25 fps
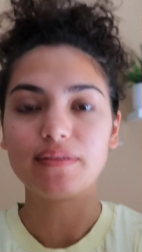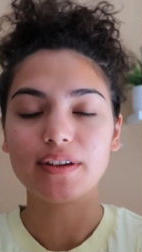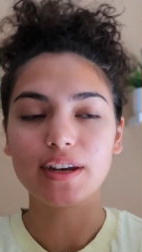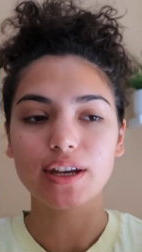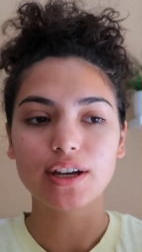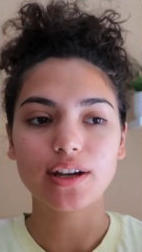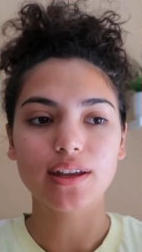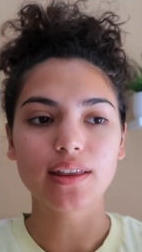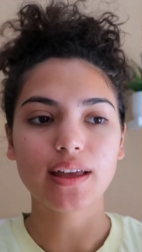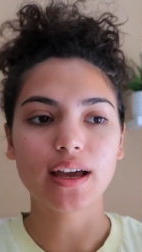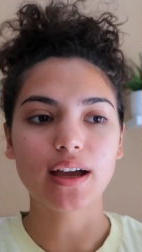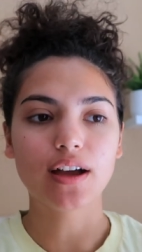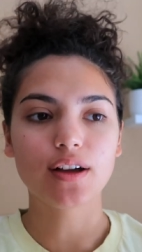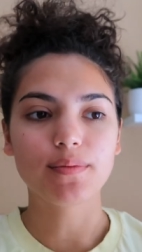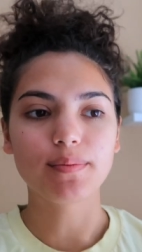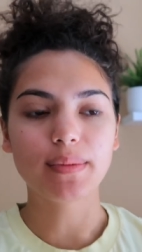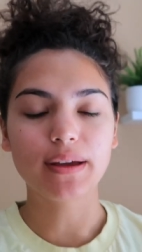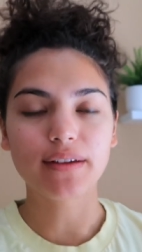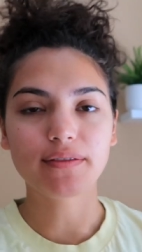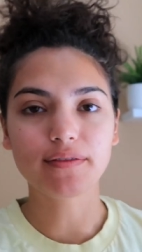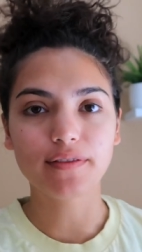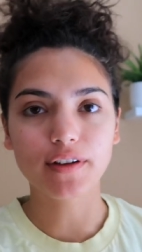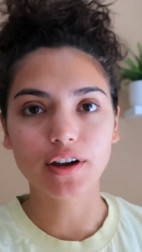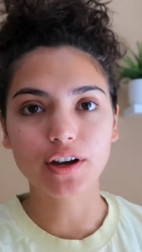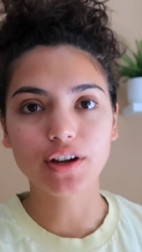video that on
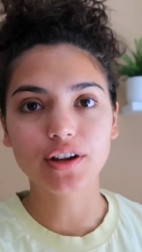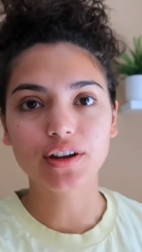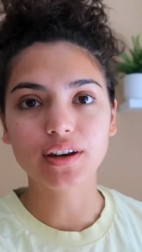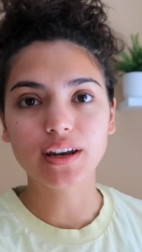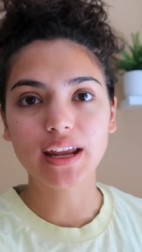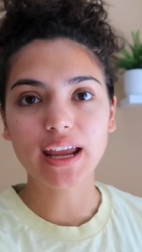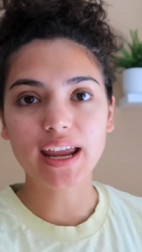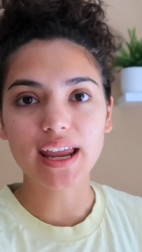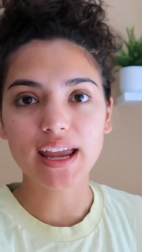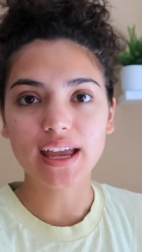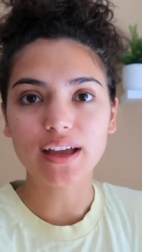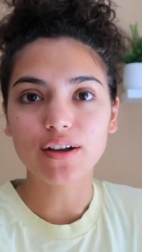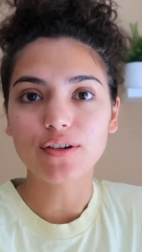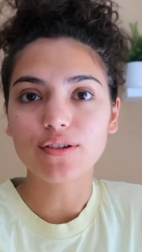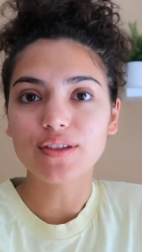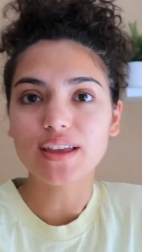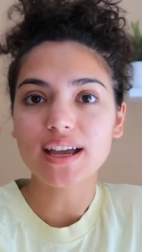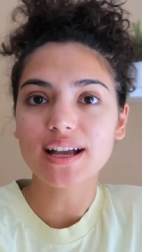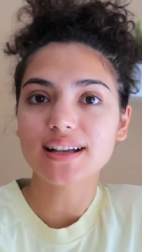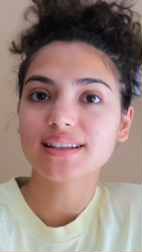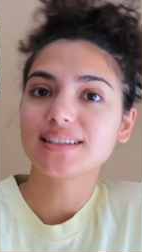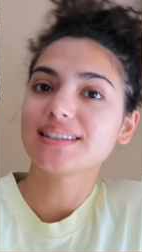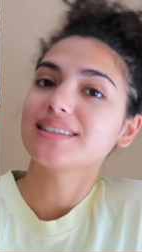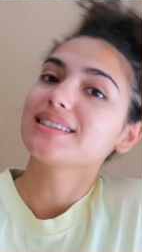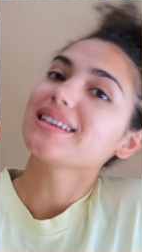my phone and get all the
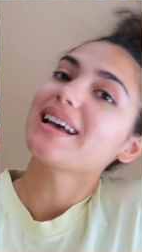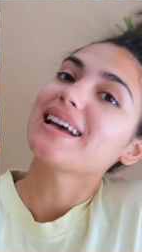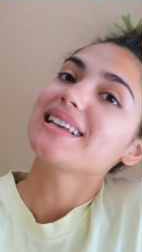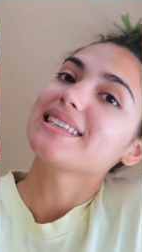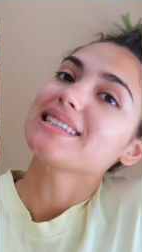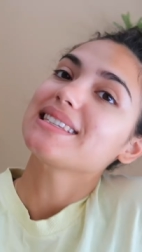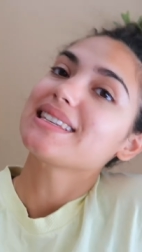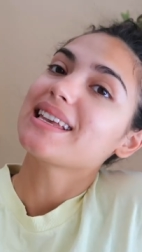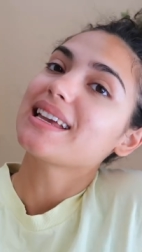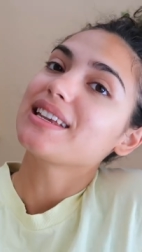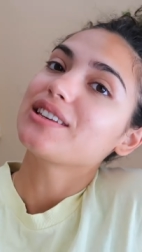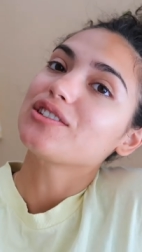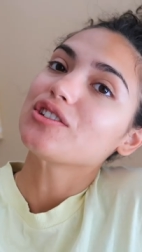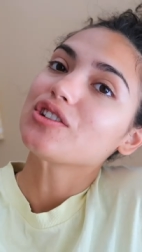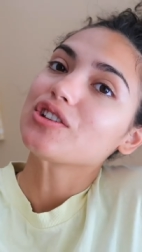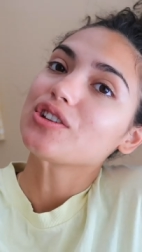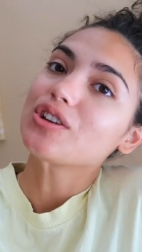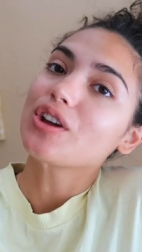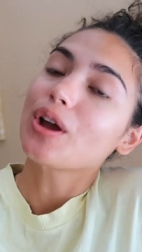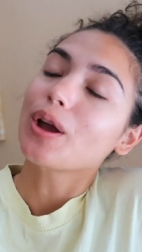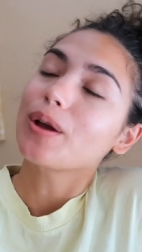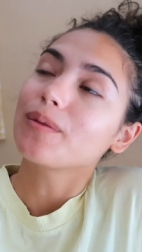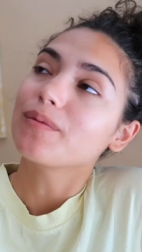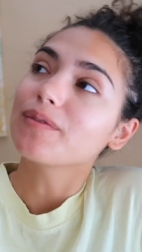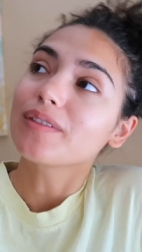exercises I
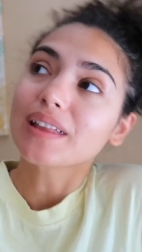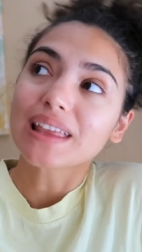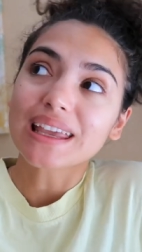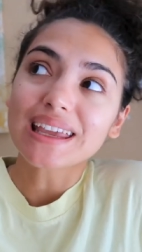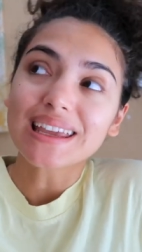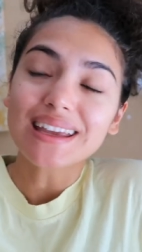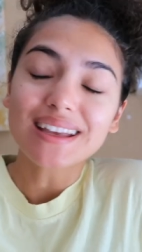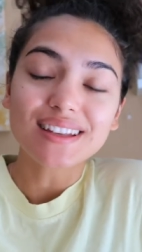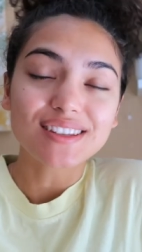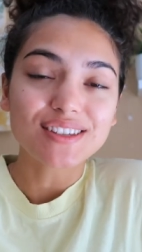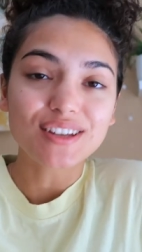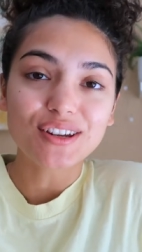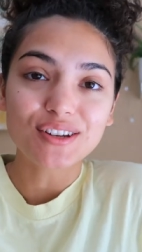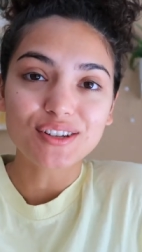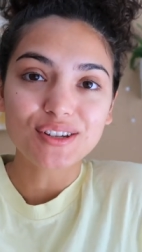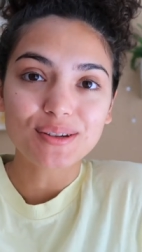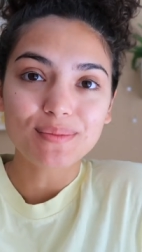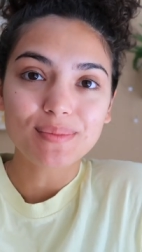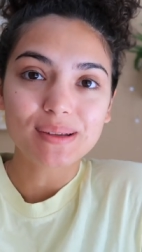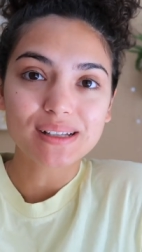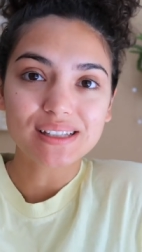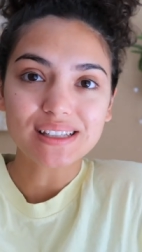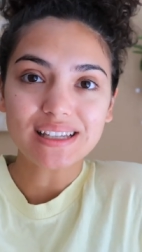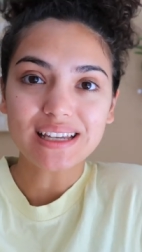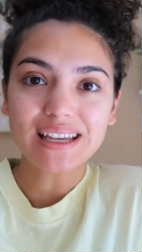do. Hopefully it's not too
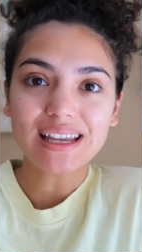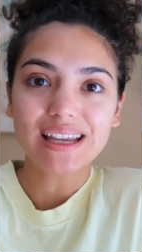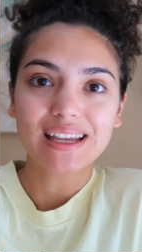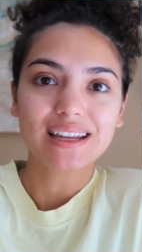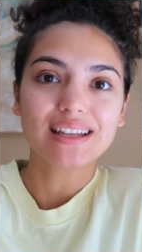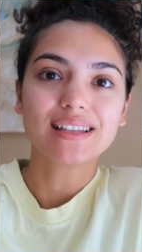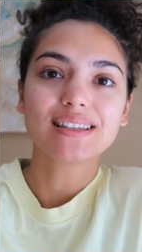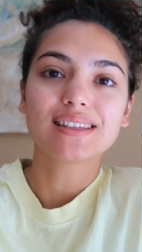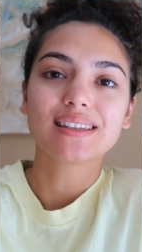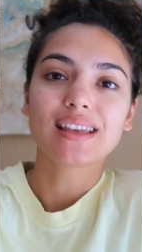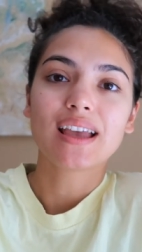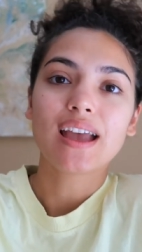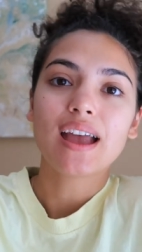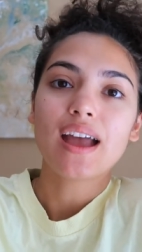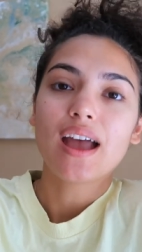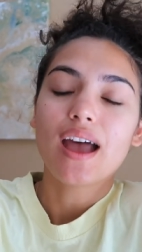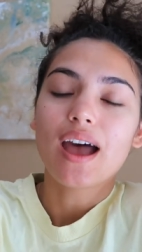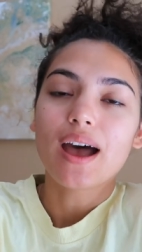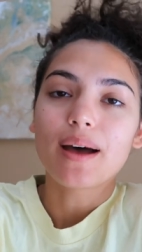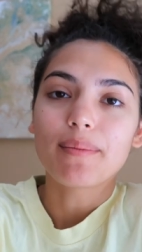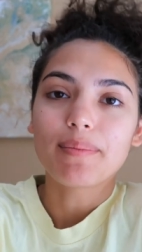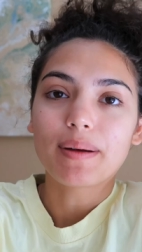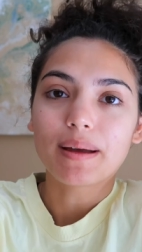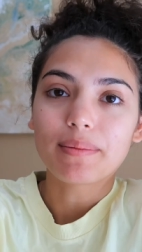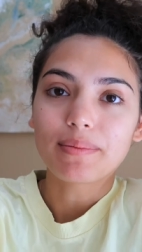busy, it is
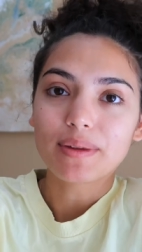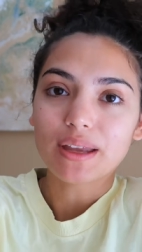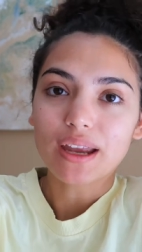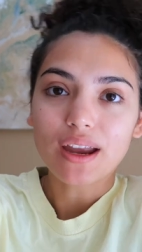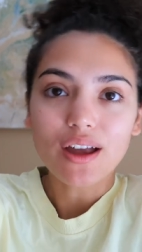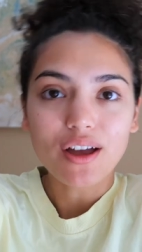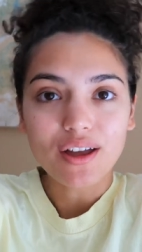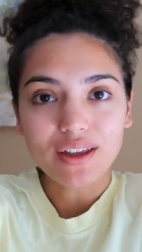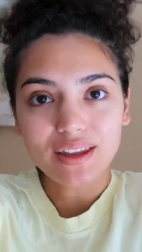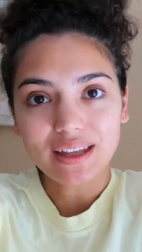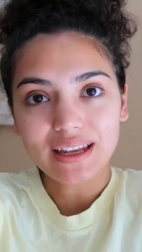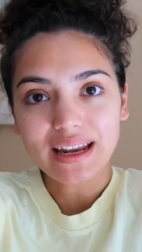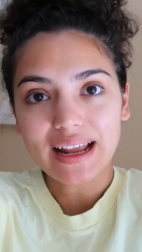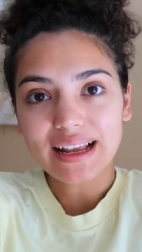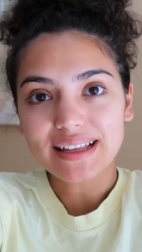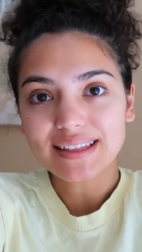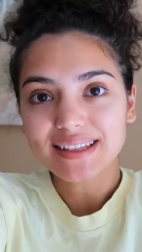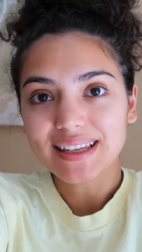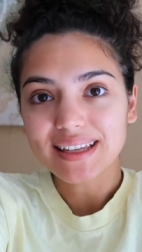a public holiday